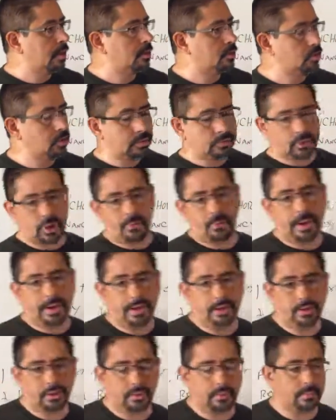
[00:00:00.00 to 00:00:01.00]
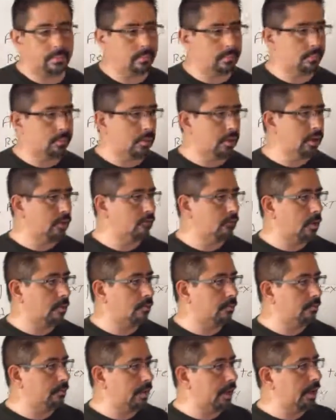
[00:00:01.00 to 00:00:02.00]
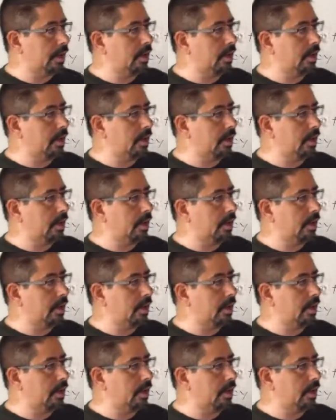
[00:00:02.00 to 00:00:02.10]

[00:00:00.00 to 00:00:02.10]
somebody's pointing from